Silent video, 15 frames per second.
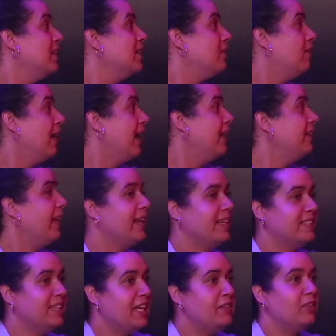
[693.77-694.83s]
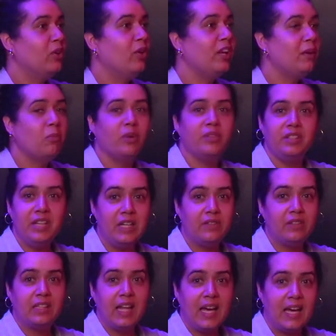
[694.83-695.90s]
right? Like it's not even on anymore. They're not
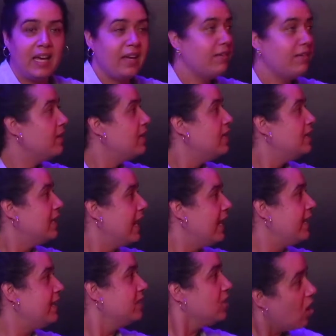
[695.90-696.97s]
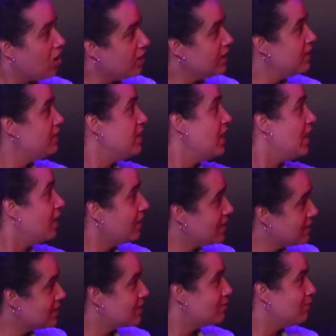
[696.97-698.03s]
even alive. Like long live the
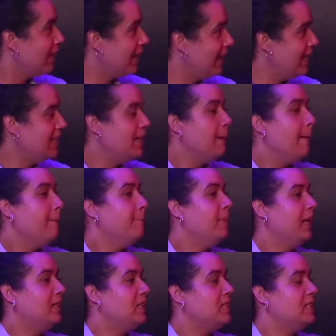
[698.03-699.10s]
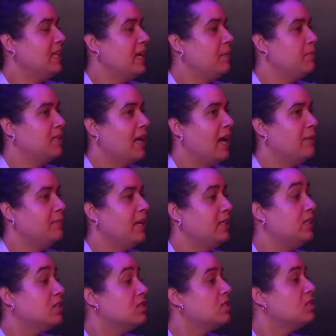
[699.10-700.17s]
arts, right? But at the same time,
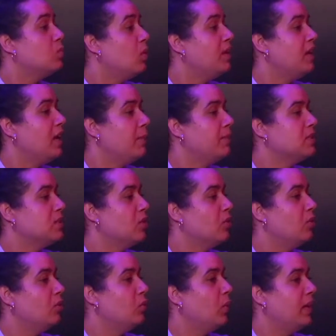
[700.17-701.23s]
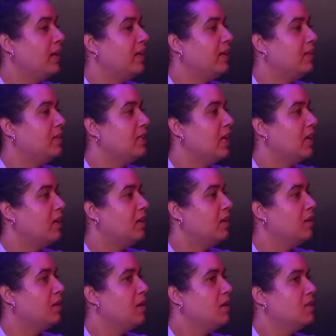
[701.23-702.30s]
like there's this one episode where
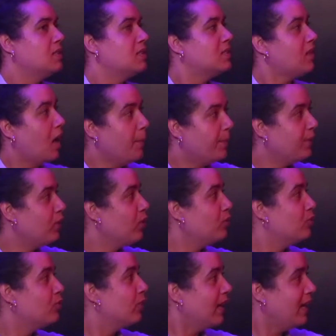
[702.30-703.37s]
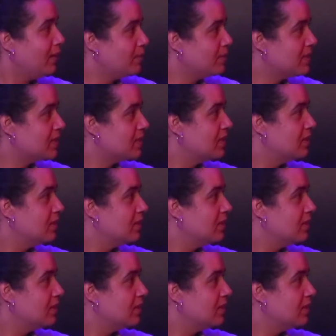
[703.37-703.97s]
they're stomping on grapes,